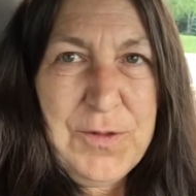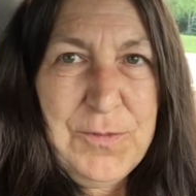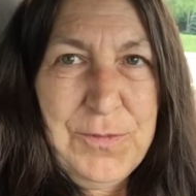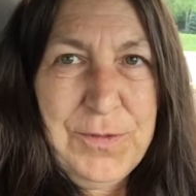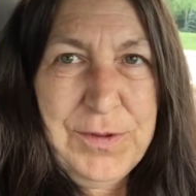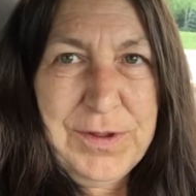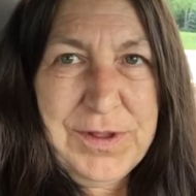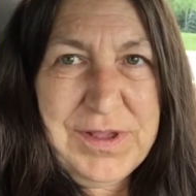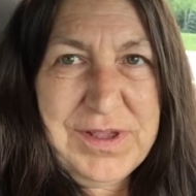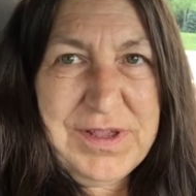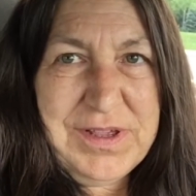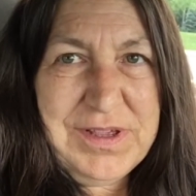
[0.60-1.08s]

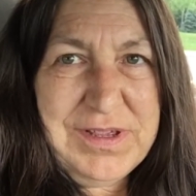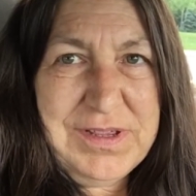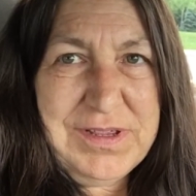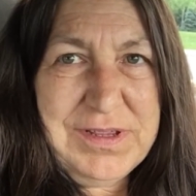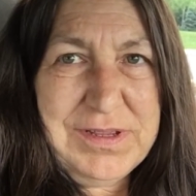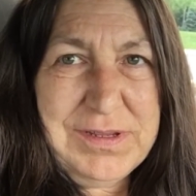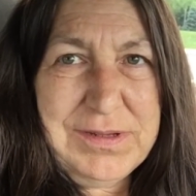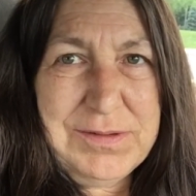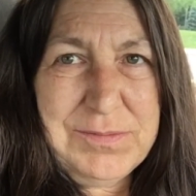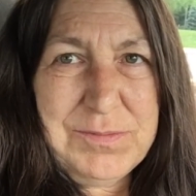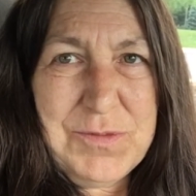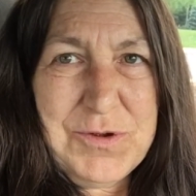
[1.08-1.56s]
Well,
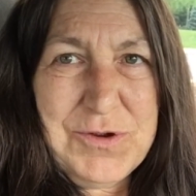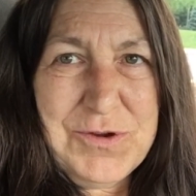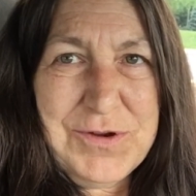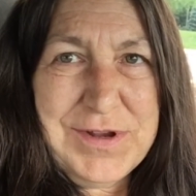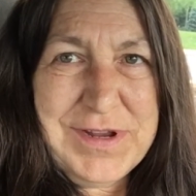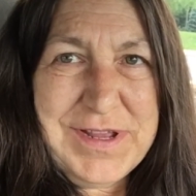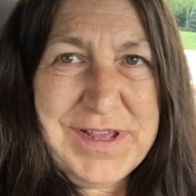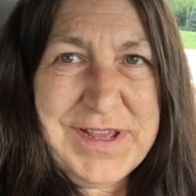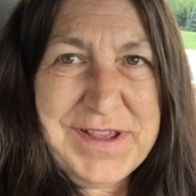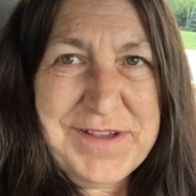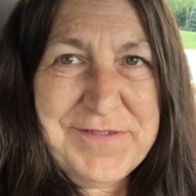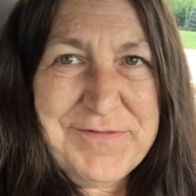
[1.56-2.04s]
good
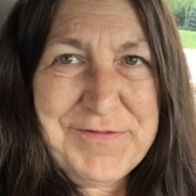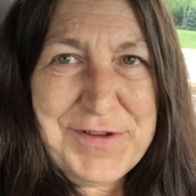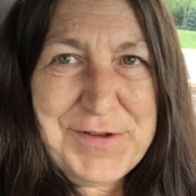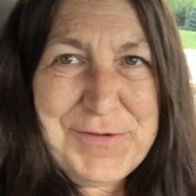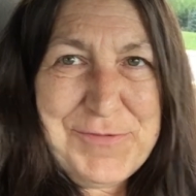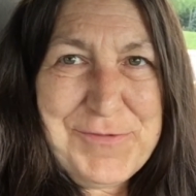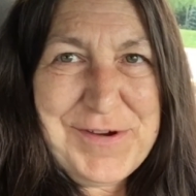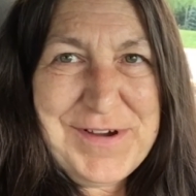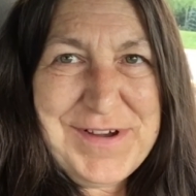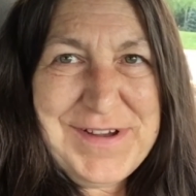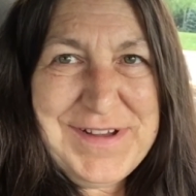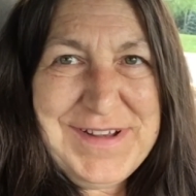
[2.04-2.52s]
morning,
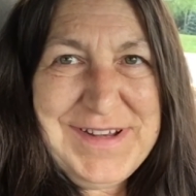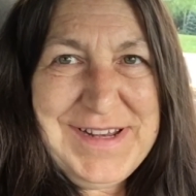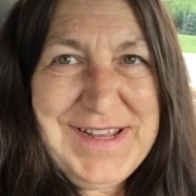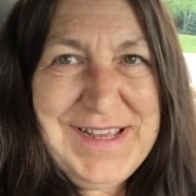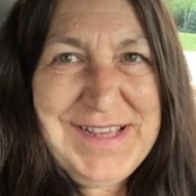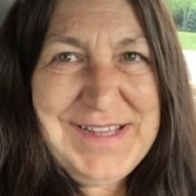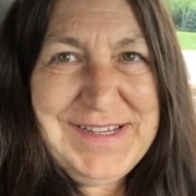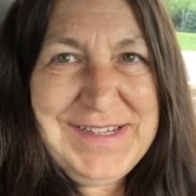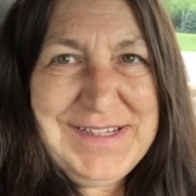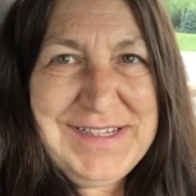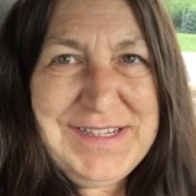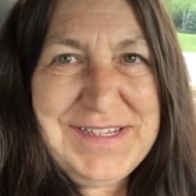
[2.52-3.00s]
everyone,
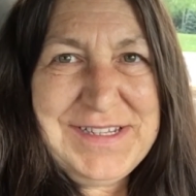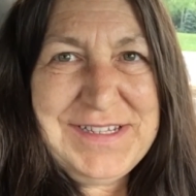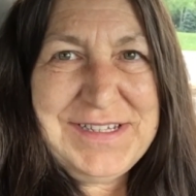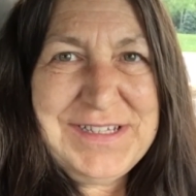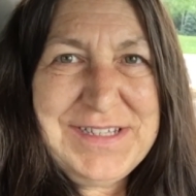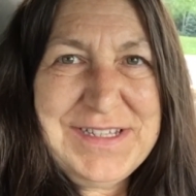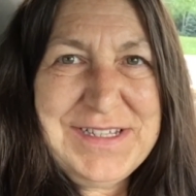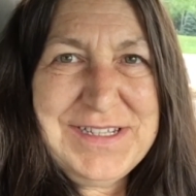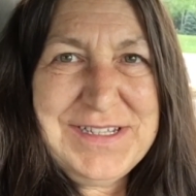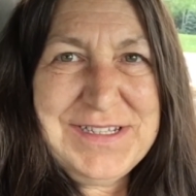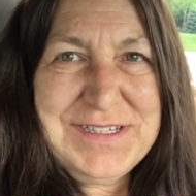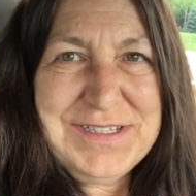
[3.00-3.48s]
and it
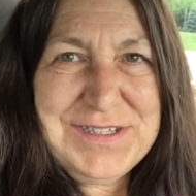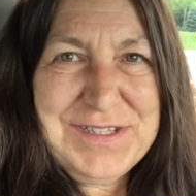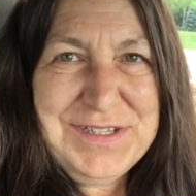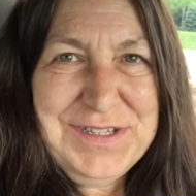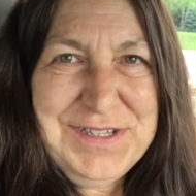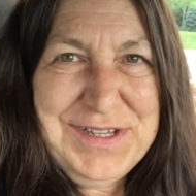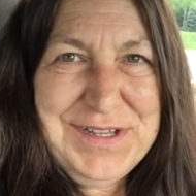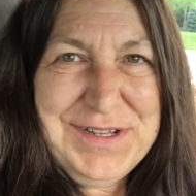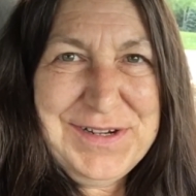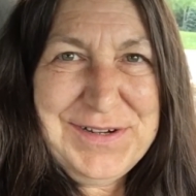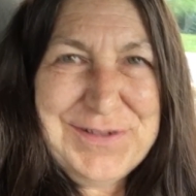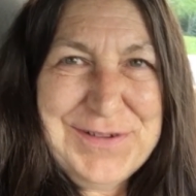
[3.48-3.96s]
is
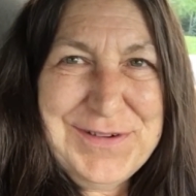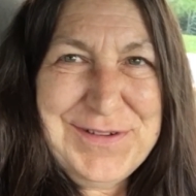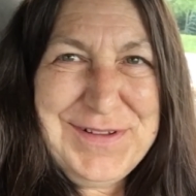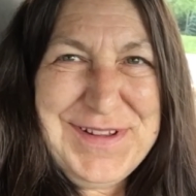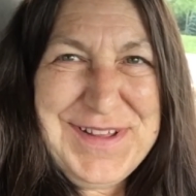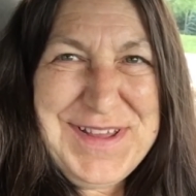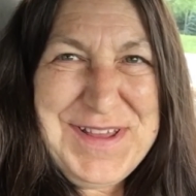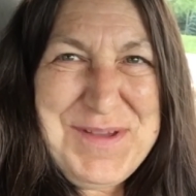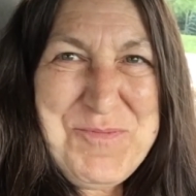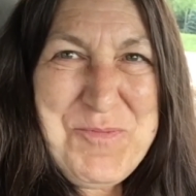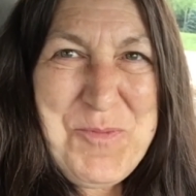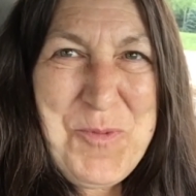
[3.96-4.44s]

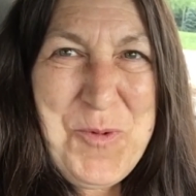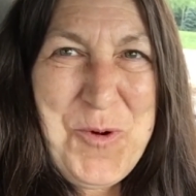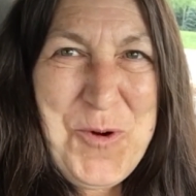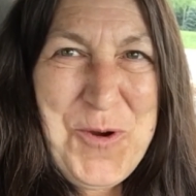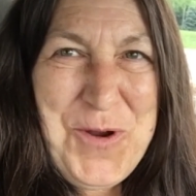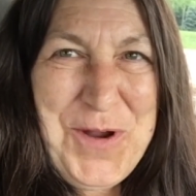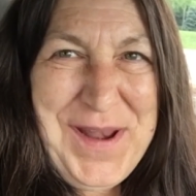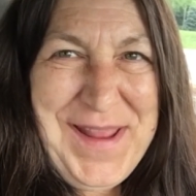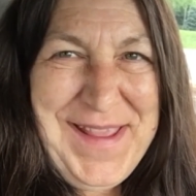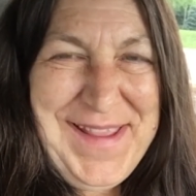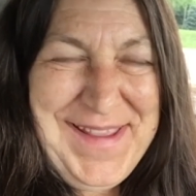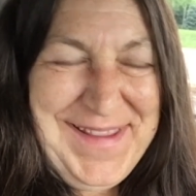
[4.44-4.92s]
literally
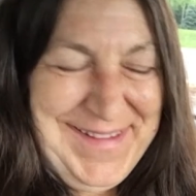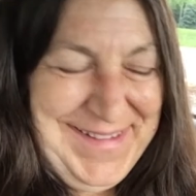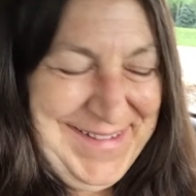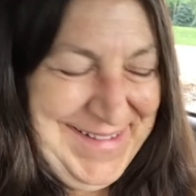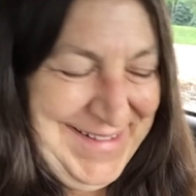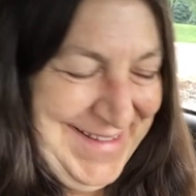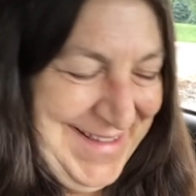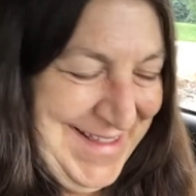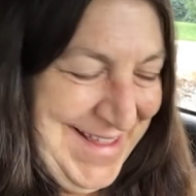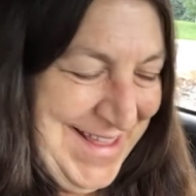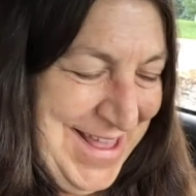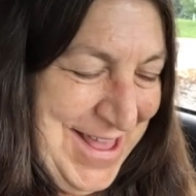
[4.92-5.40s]
morning.
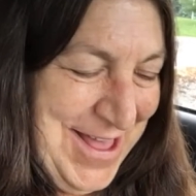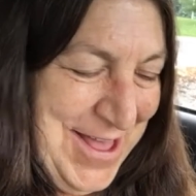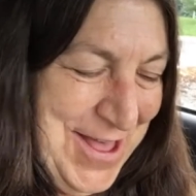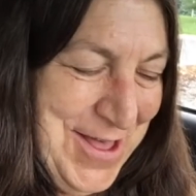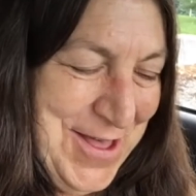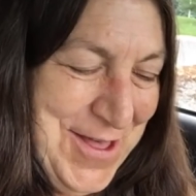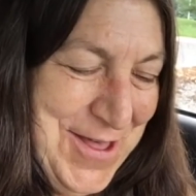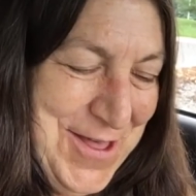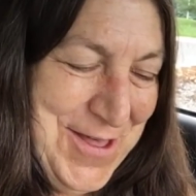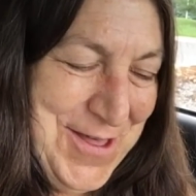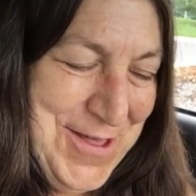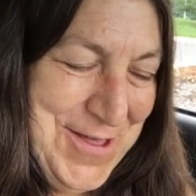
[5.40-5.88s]

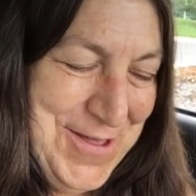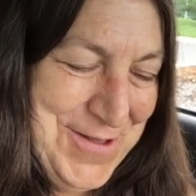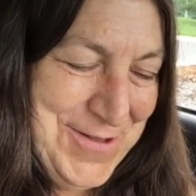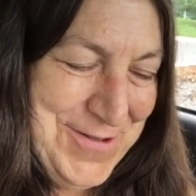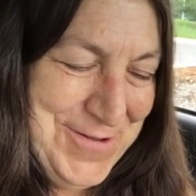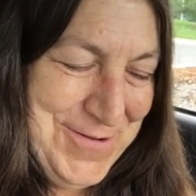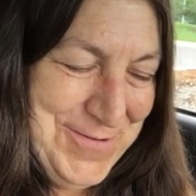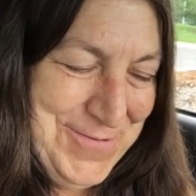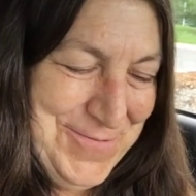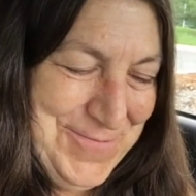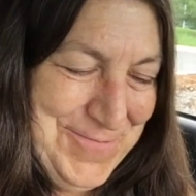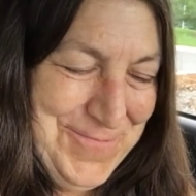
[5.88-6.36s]

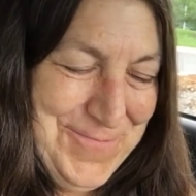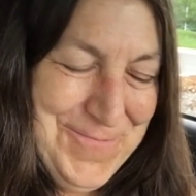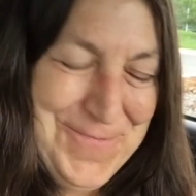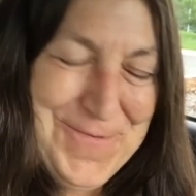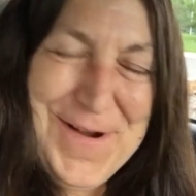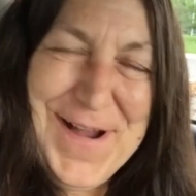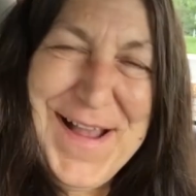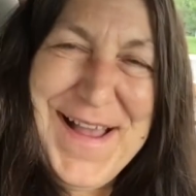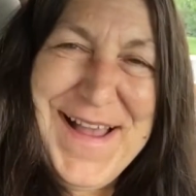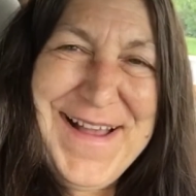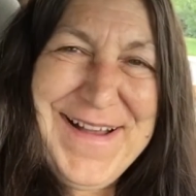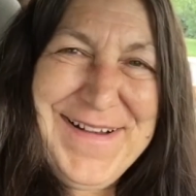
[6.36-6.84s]
Oh,
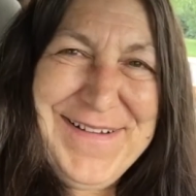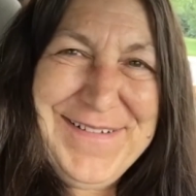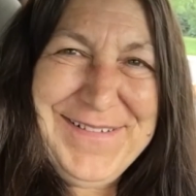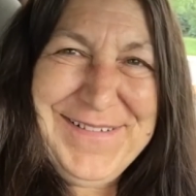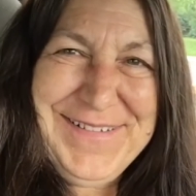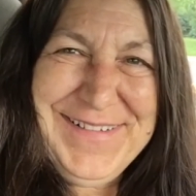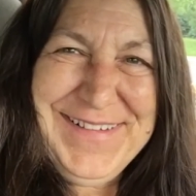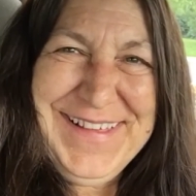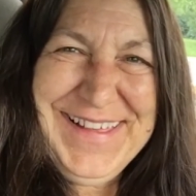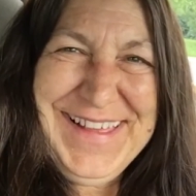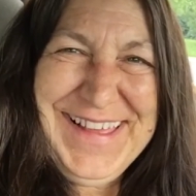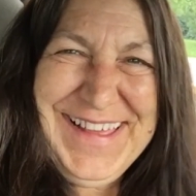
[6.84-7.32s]

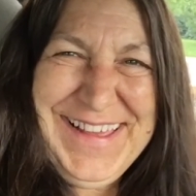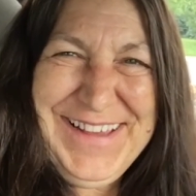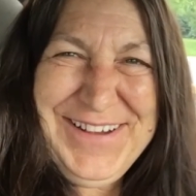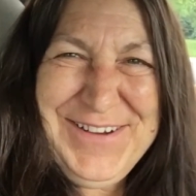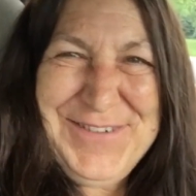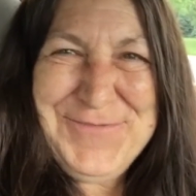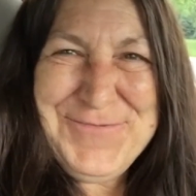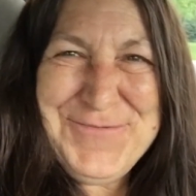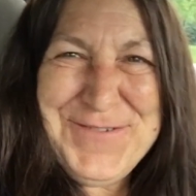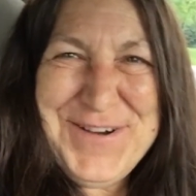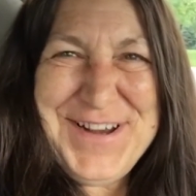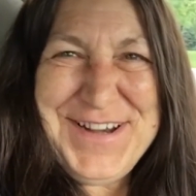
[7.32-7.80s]
wow.
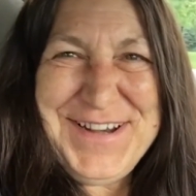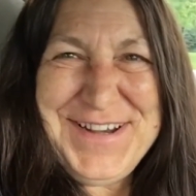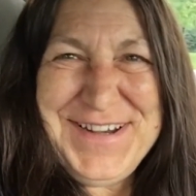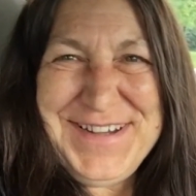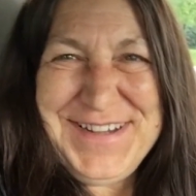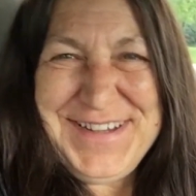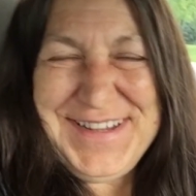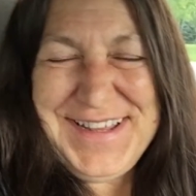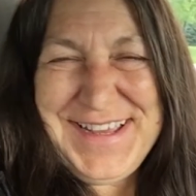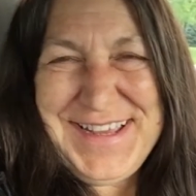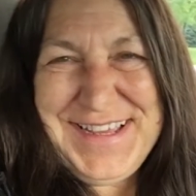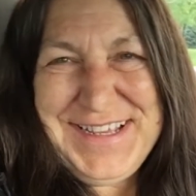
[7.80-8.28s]
What a
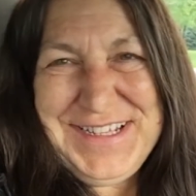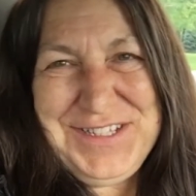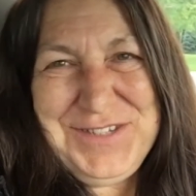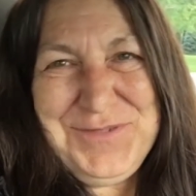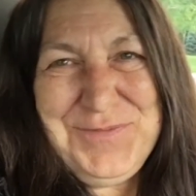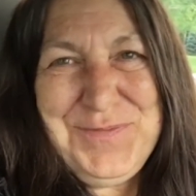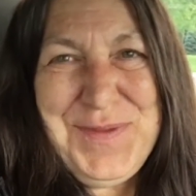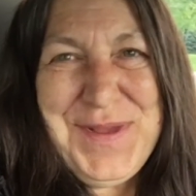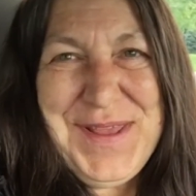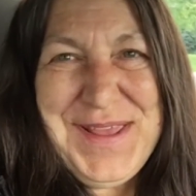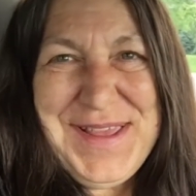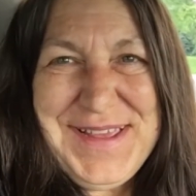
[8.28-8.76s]
day
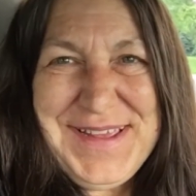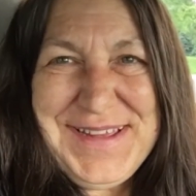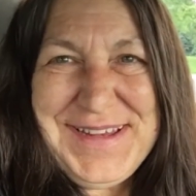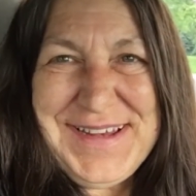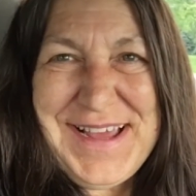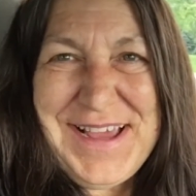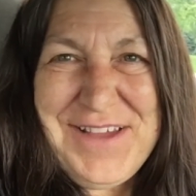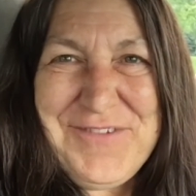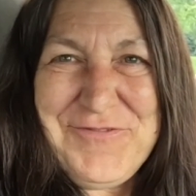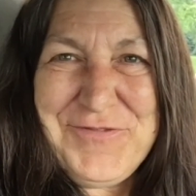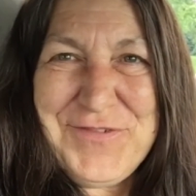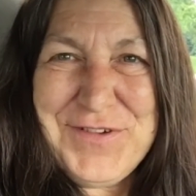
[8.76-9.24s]
it's
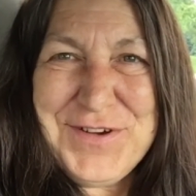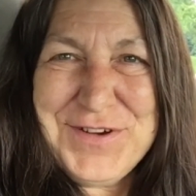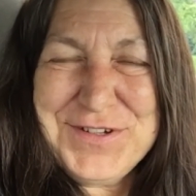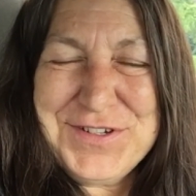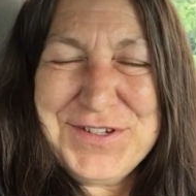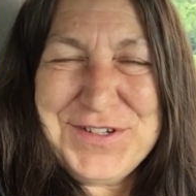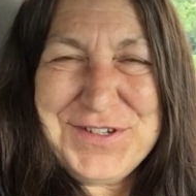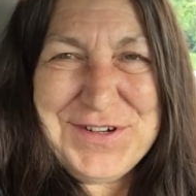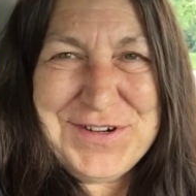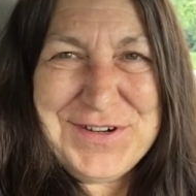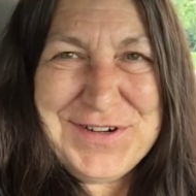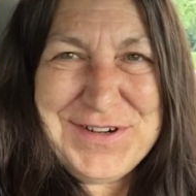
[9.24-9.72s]
been. I
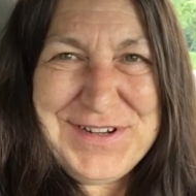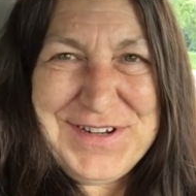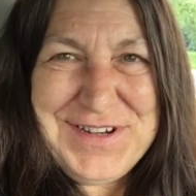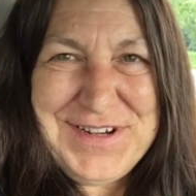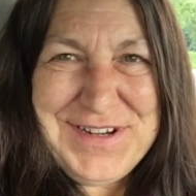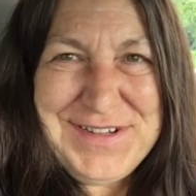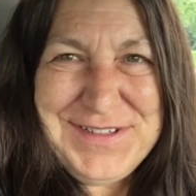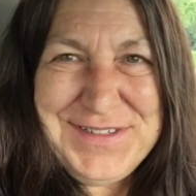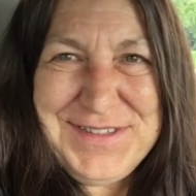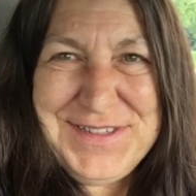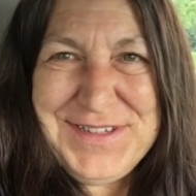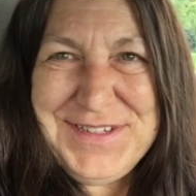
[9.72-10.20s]
first started
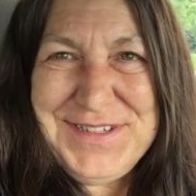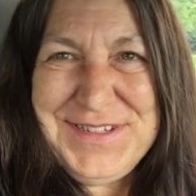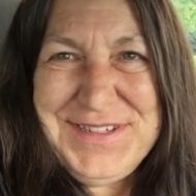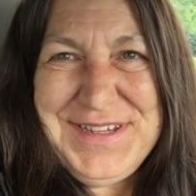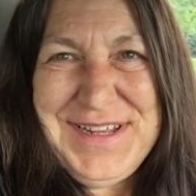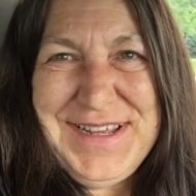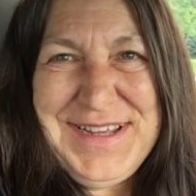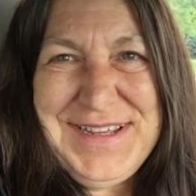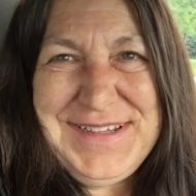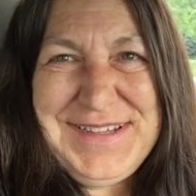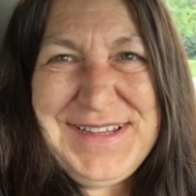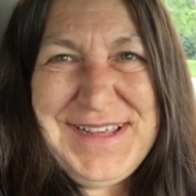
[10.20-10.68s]
out this
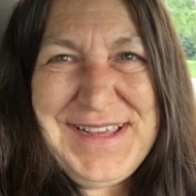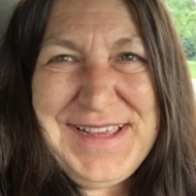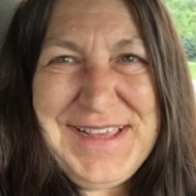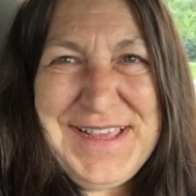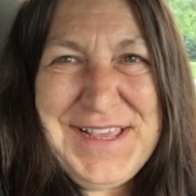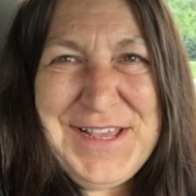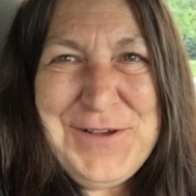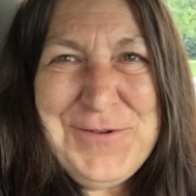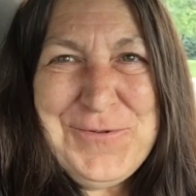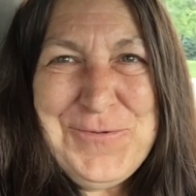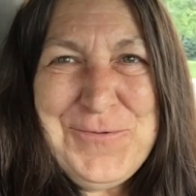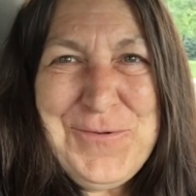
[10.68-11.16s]
day
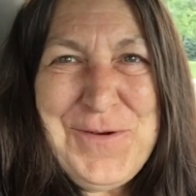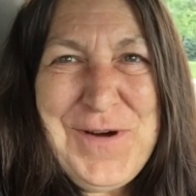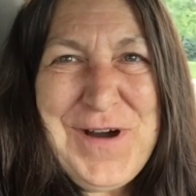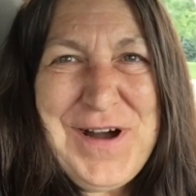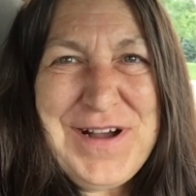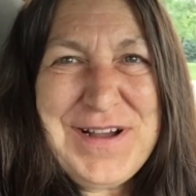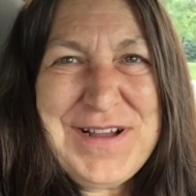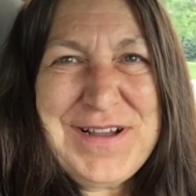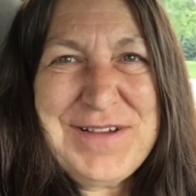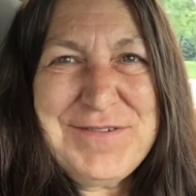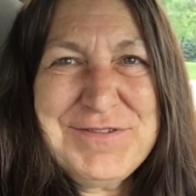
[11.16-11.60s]
taking a walk.